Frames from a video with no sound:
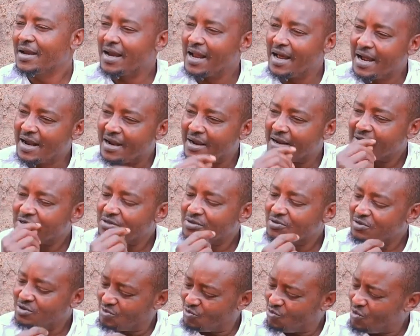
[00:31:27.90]
Na
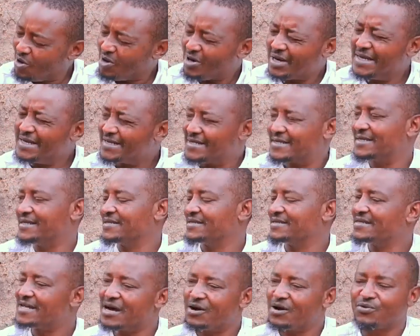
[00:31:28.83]

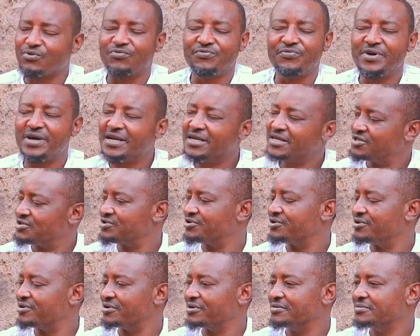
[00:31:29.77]
instincts zangu very
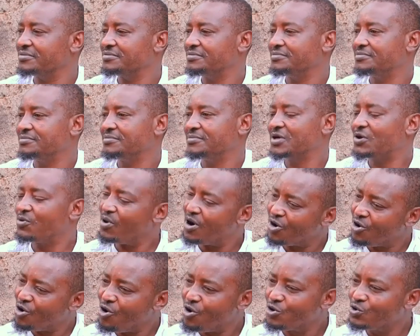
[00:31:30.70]
strong.
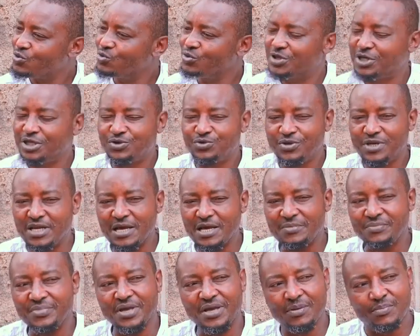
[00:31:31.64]
Kwa roho tu kitu
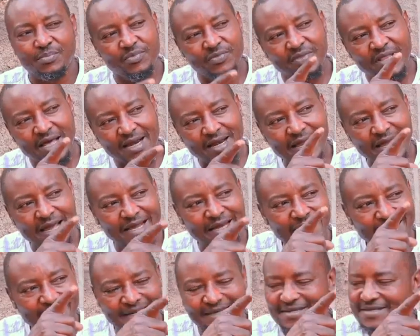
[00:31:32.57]
niambia, that
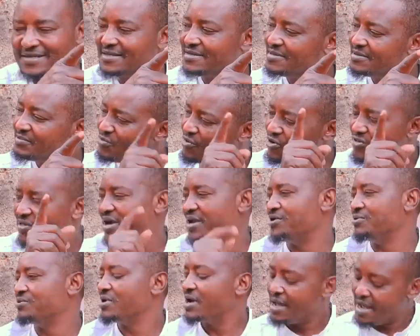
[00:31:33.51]
guy needs more
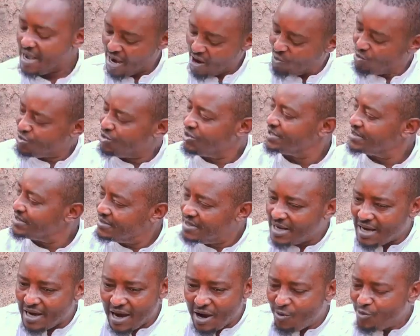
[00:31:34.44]
than you.
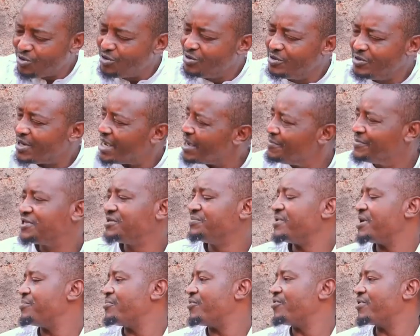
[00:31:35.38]
I would
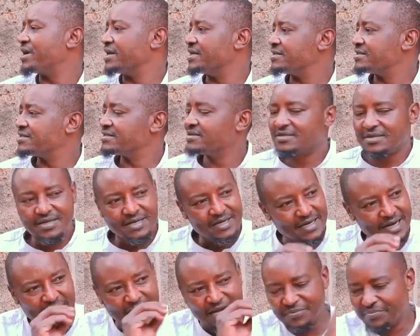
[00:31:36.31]
empty my pocket
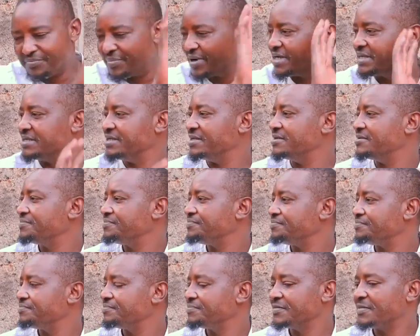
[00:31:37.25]
and impartie.
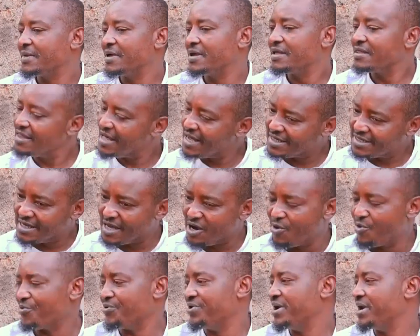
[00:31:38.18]

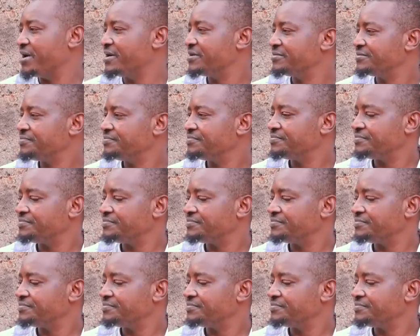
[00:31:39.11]
That's how we are.